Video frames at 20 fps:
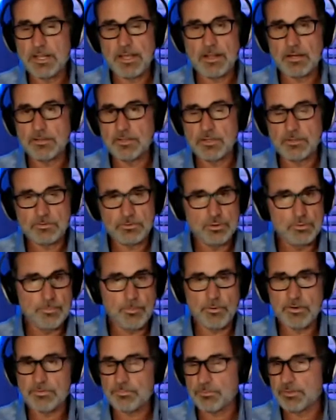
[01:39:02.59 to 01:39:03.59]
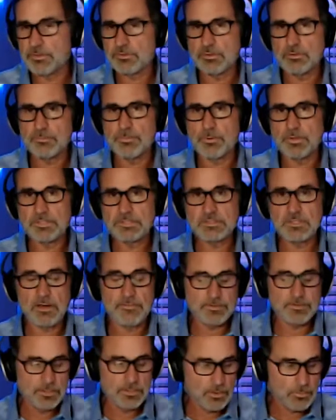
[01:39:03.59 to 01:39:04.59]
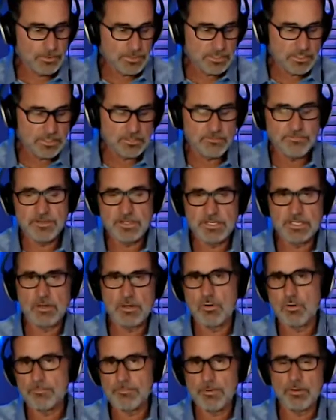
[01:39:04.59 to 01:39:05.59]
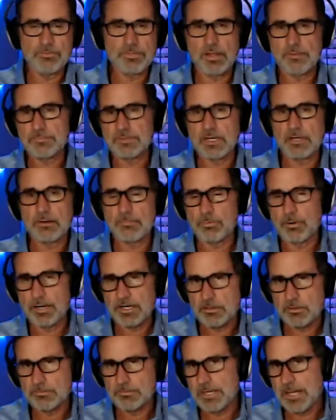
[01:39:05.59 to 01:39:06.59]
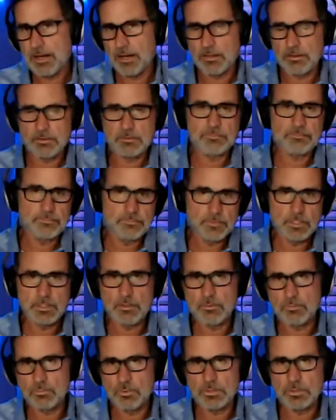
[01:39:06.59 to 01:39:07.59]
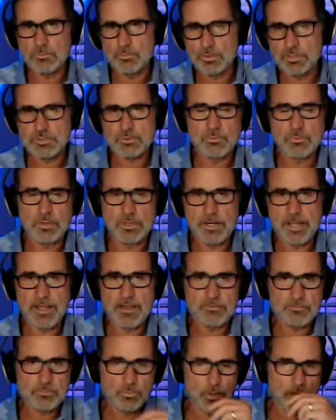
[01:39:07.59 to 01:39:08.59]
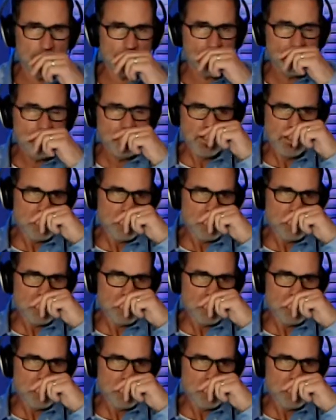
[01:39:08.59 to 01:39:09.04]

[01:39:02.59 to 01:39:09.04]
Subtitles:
2.3, 2.7, we did the video on both of them, kind of breaking them down of, which one has what.